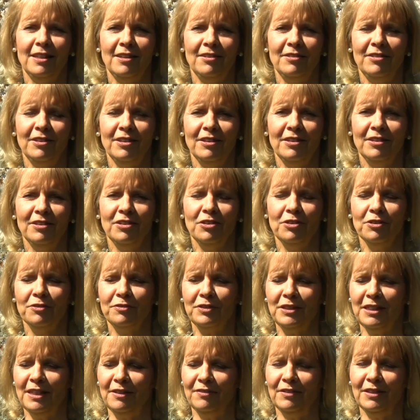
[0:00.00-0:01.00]
area of
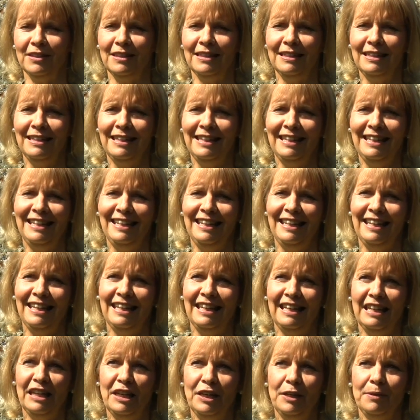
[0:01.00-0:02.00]
Devon.
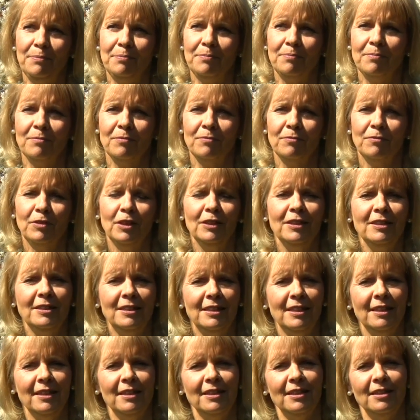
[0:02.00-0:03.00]

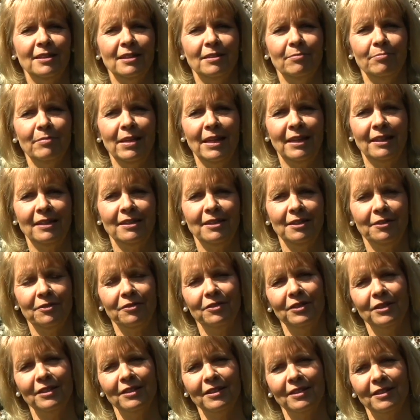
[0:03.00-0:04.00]
Volunteers make a
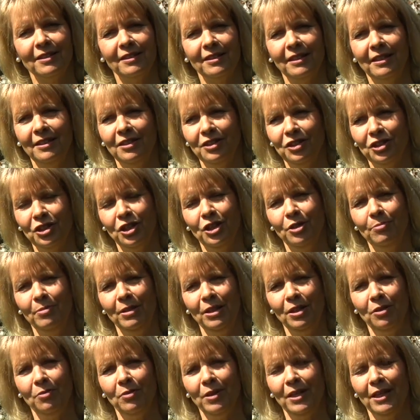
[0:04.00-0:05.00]
difference in so
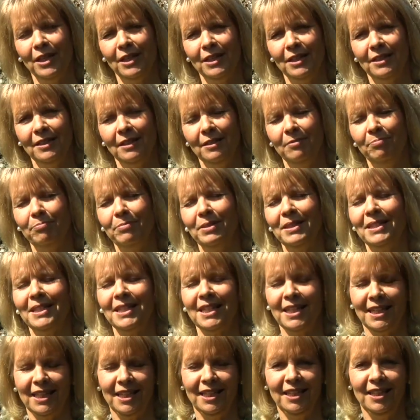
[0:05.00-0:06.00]
many ways, in
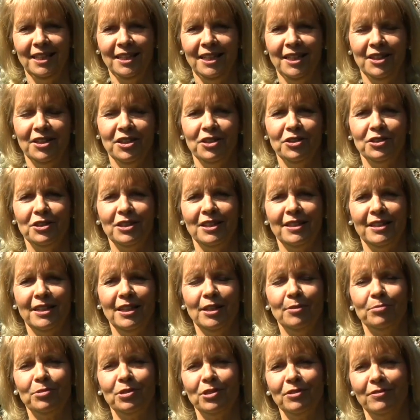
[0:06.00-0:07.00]
particularly those that
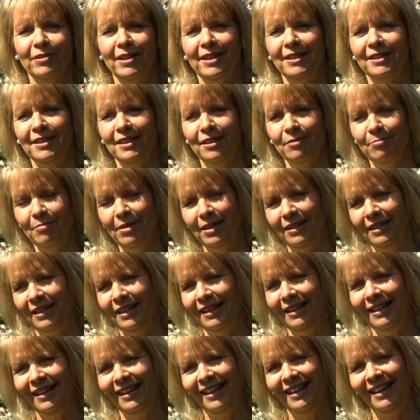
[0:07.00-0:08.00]
help to raise the money.